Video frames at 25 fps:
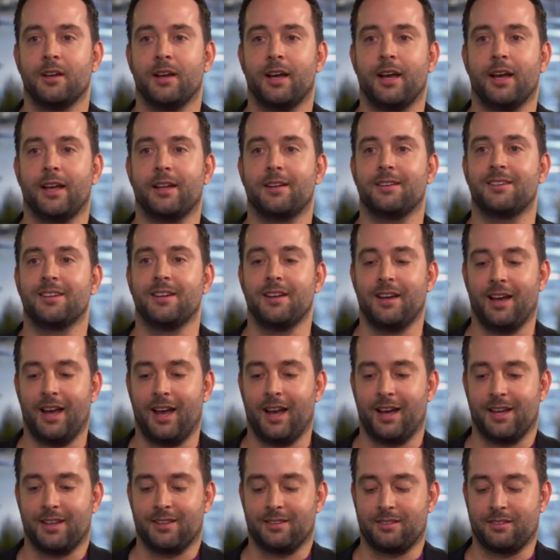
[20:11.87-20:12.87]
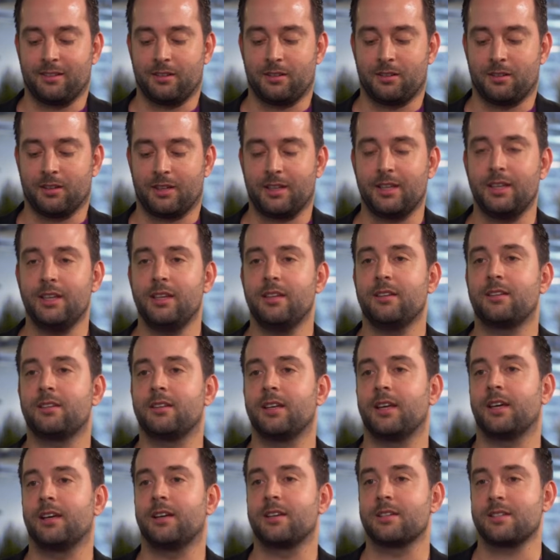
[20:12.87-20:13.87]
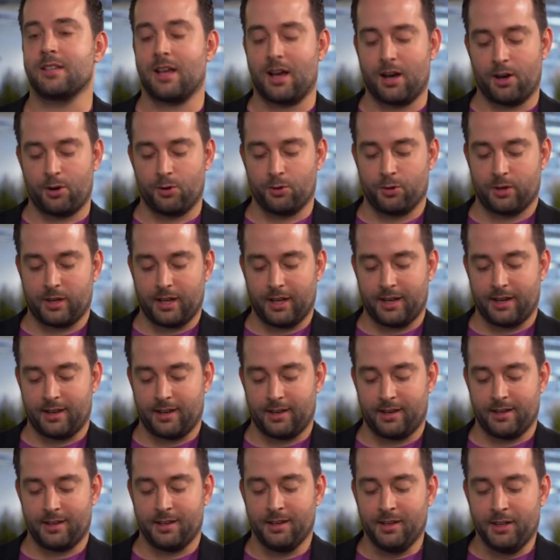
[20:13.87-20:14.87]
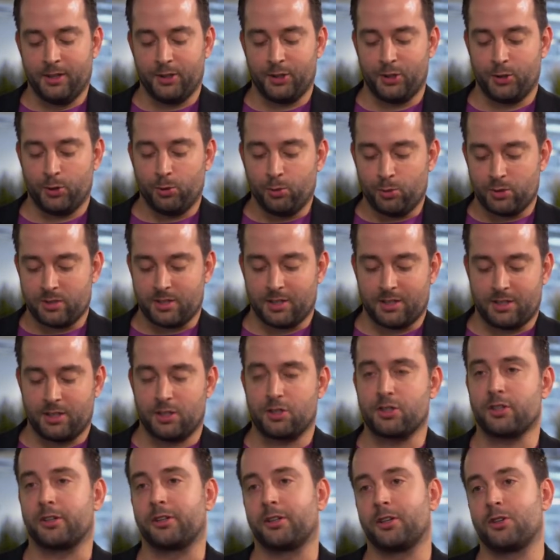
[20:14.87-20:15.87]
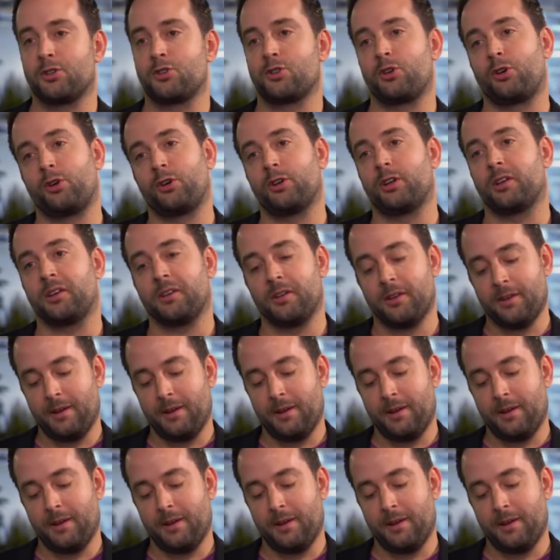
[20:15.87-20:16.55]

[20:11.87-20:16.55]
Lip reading: And the key thing is, how can I use a digital journey